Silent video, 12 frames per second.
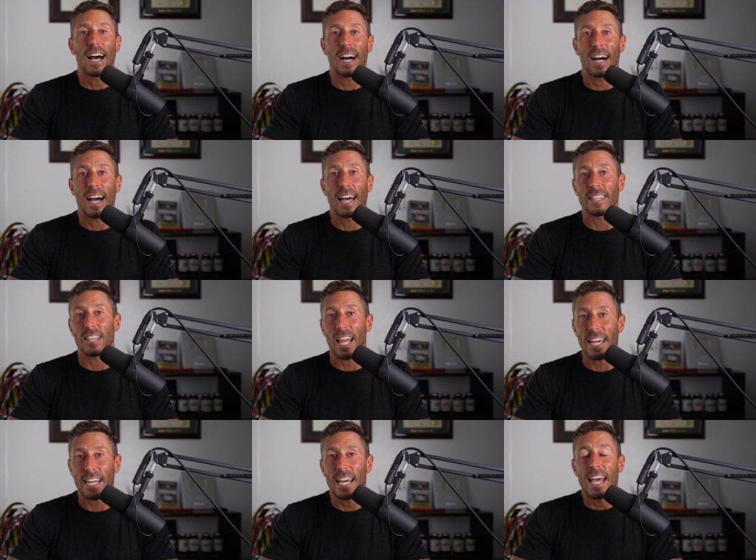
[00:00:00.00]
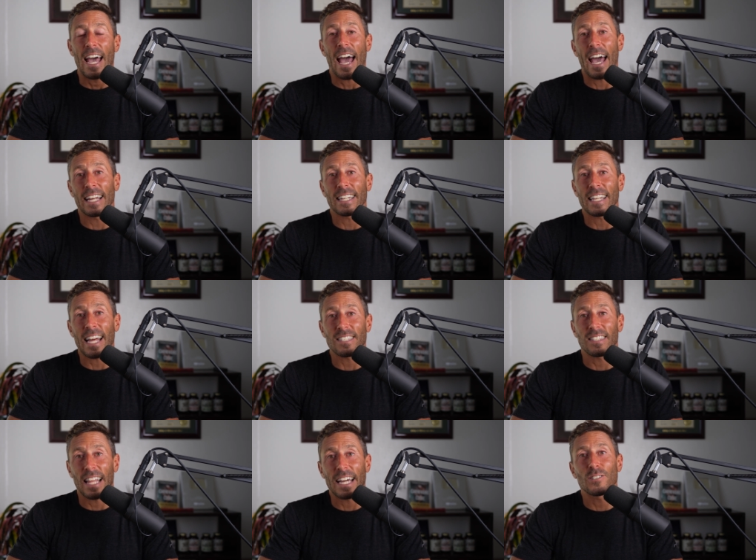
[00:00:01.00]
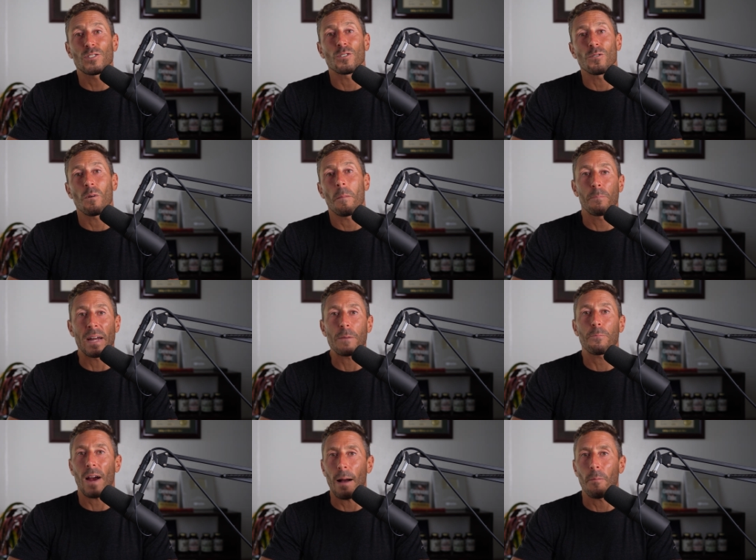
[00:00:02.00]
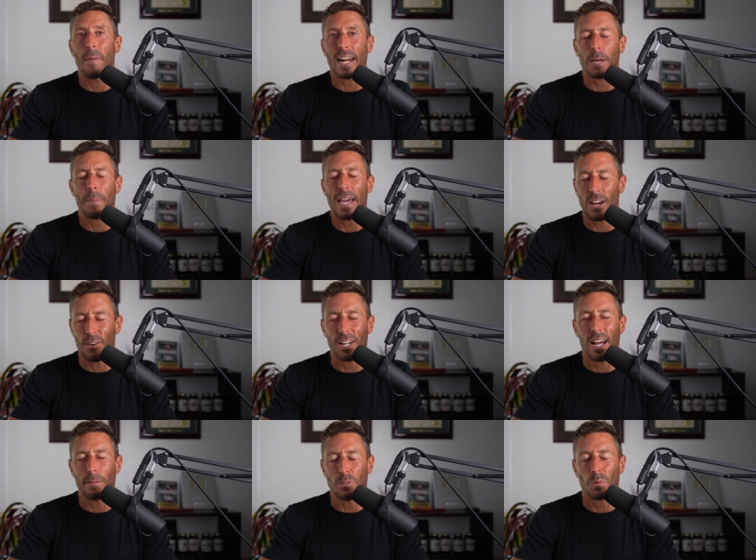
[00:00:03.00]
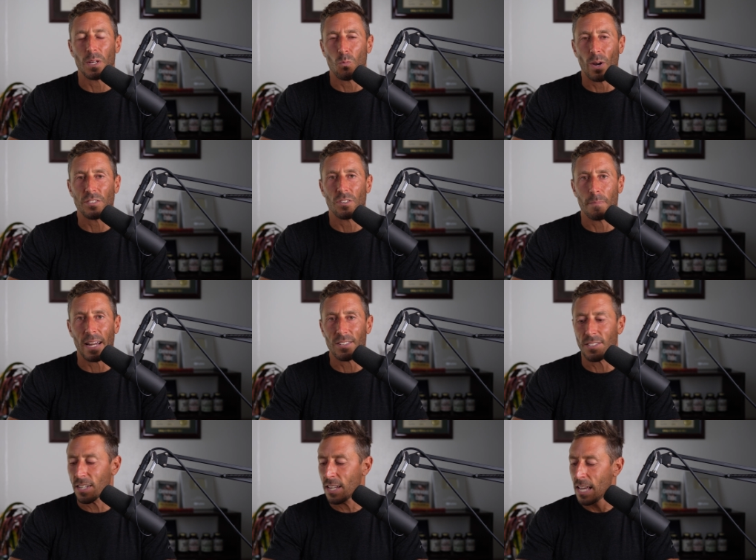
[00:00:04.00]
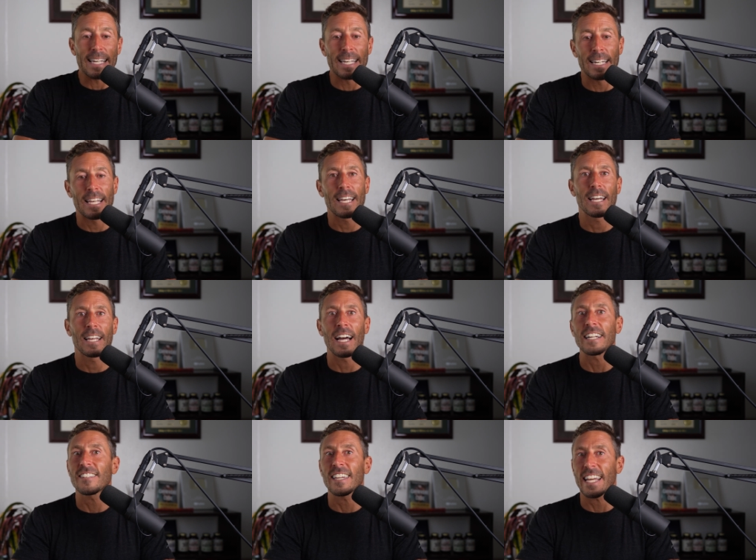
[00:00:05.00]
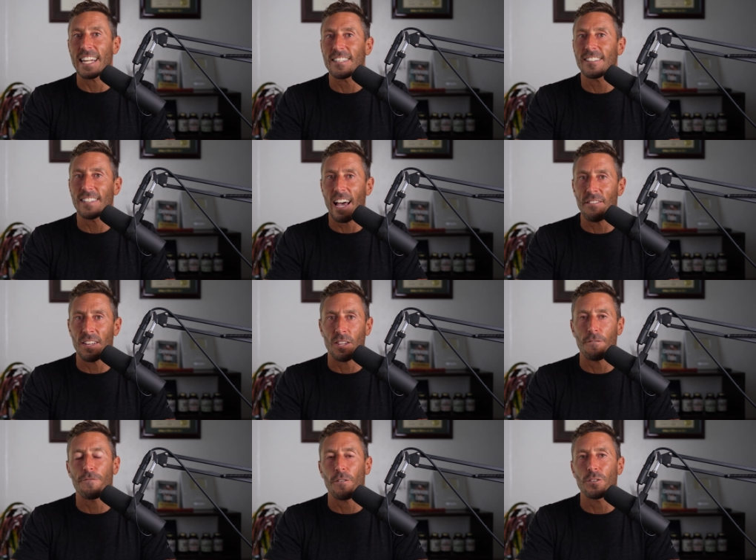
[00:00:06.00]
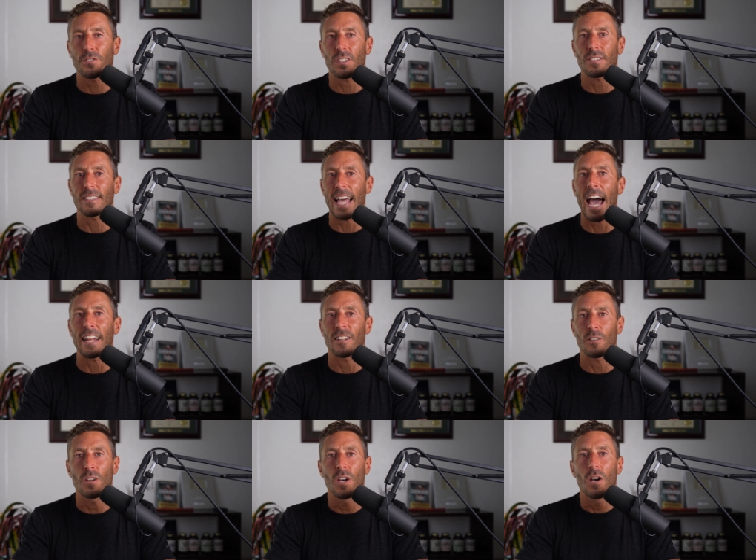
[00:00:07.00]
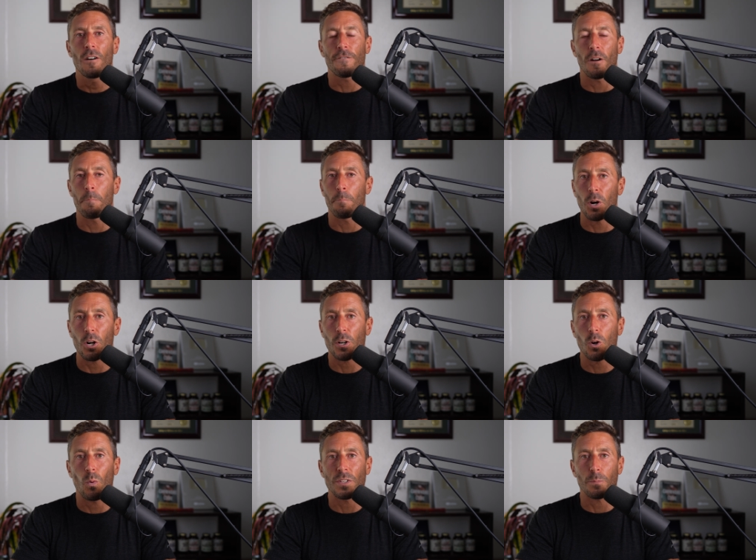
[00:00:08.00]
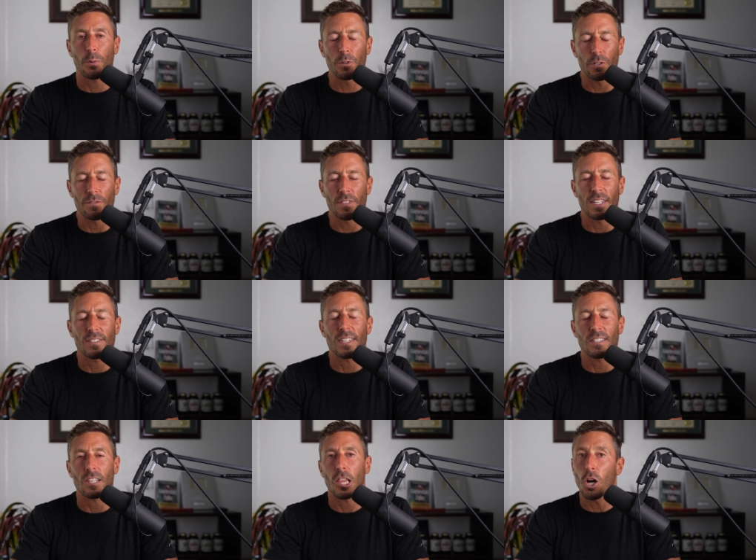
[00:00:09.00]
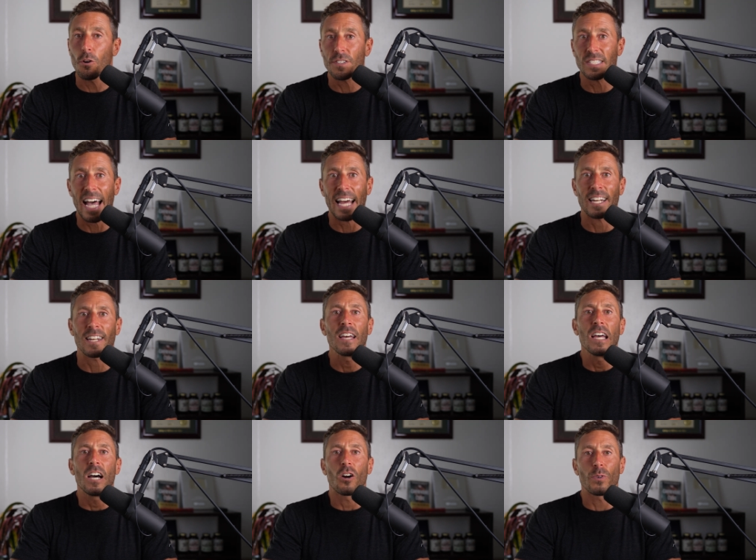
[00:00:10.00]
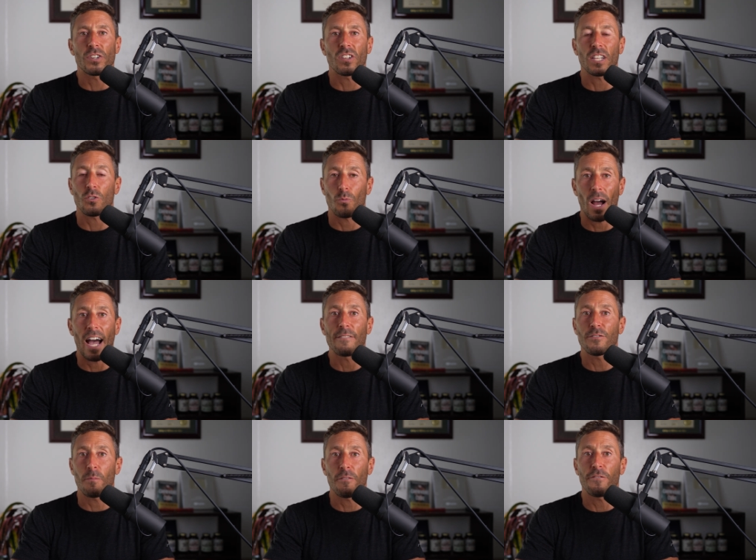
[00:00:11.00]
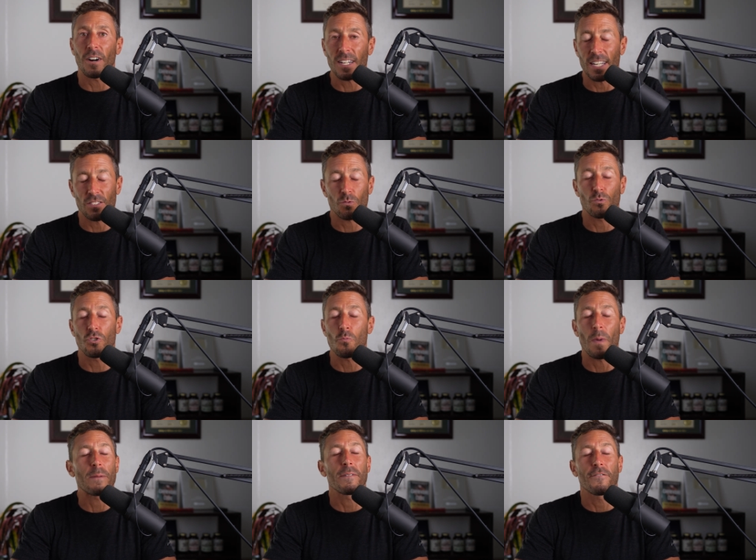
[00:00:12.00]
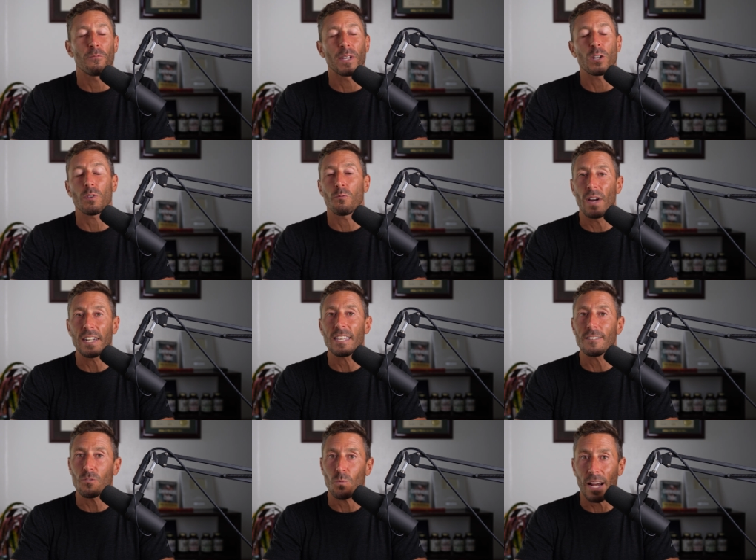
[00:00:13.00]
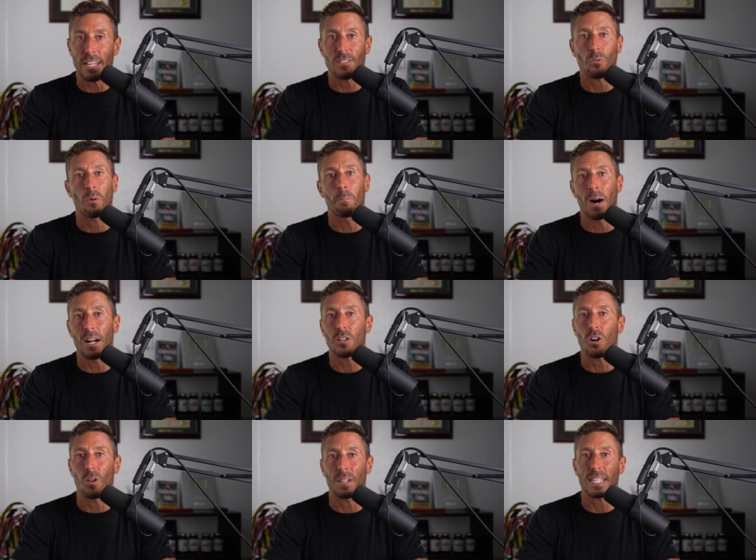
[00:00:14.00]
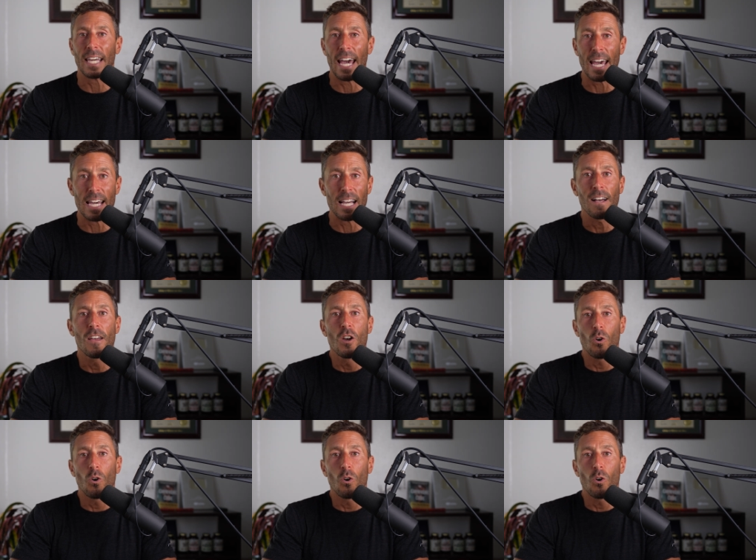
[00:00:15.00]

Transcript: uh, and the like. And it has led to many problematic paradigms within Western medicine. In 1987, the first statin from Merck was approved. This is lovastatin, originally derived from a fungus. You may be familiar with red yeast rice or monacolin K,